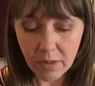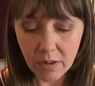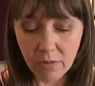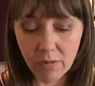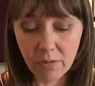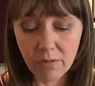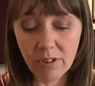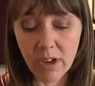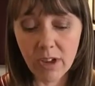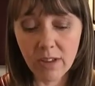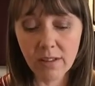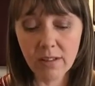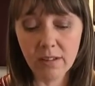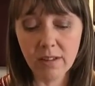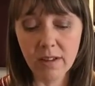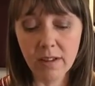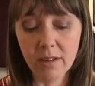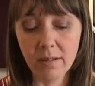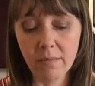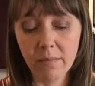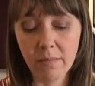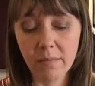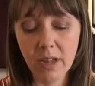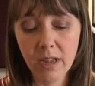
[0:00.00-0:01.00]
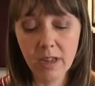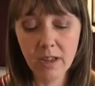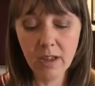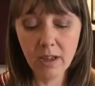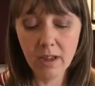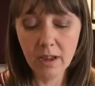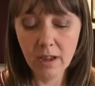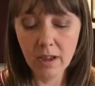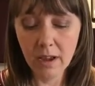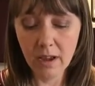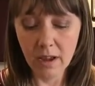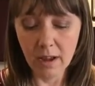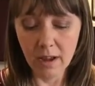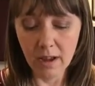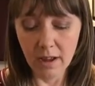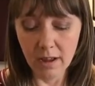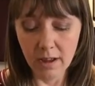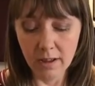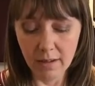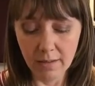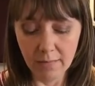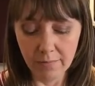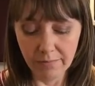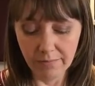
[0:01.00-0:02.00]
We've got some
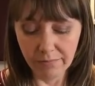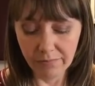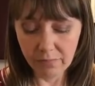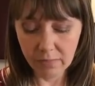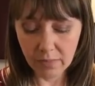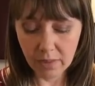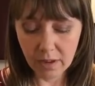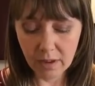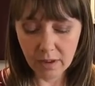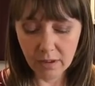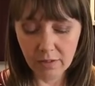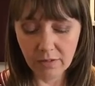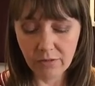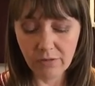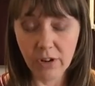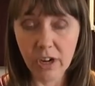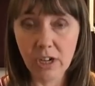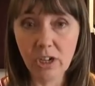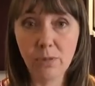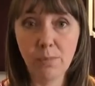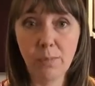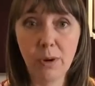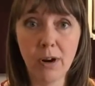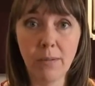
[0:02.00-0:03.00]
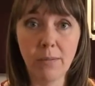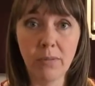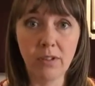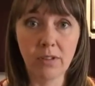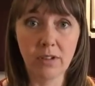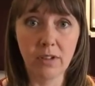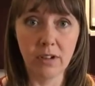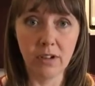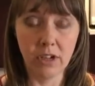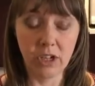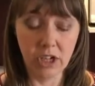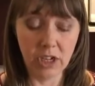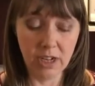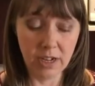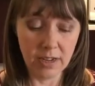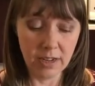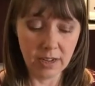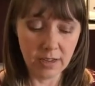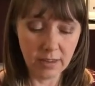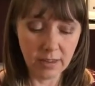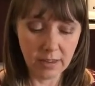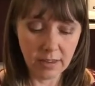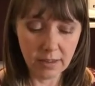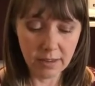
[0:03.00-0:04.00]
fresh Parmesan
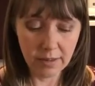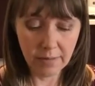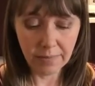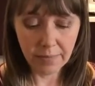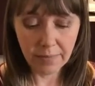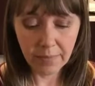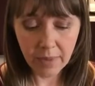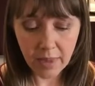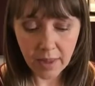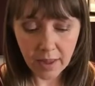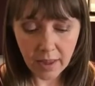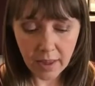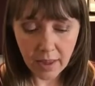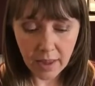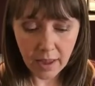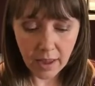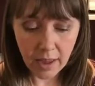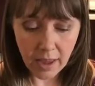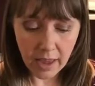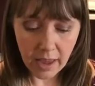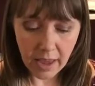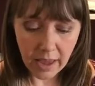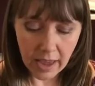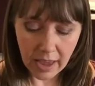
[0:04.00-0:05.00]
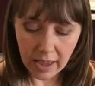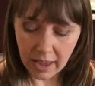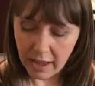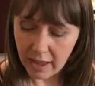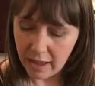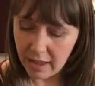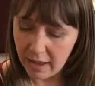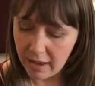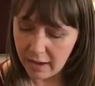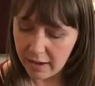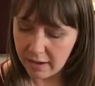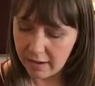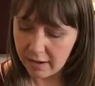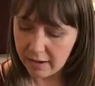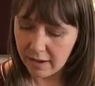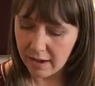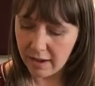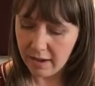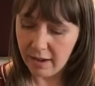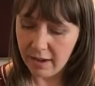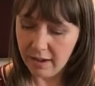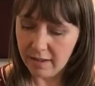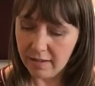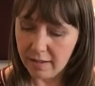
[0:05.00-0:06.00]
cheese and
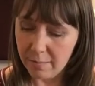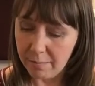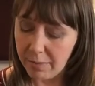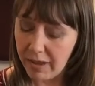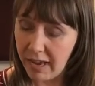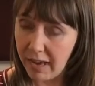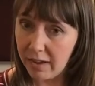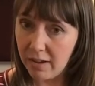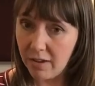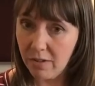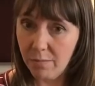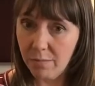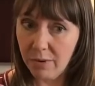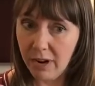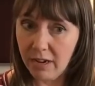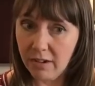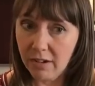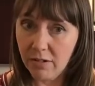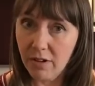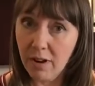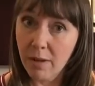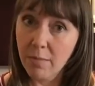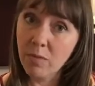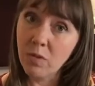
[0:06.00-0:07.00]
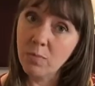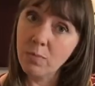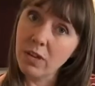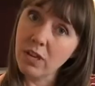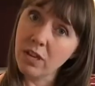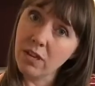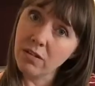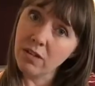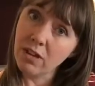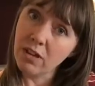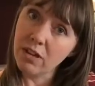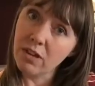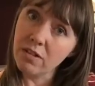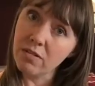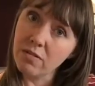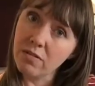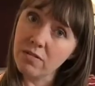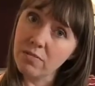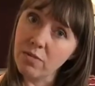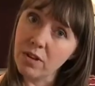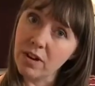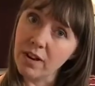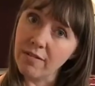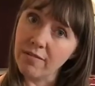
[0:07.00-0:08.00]
some panko breadcrumbs, but you can
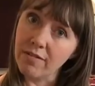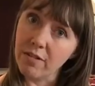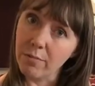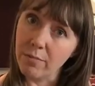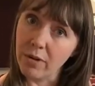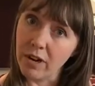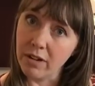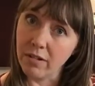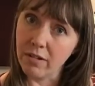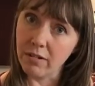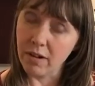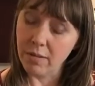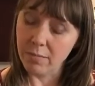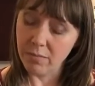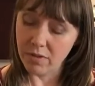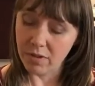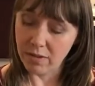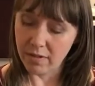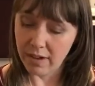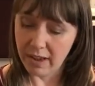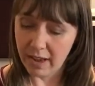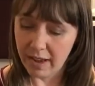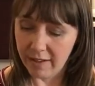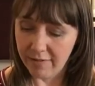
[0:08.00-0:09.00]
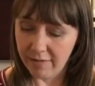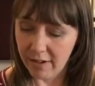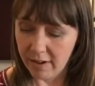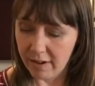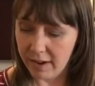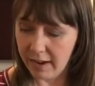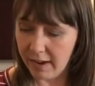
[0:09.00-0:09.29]
use whatever breadcrumbs you have on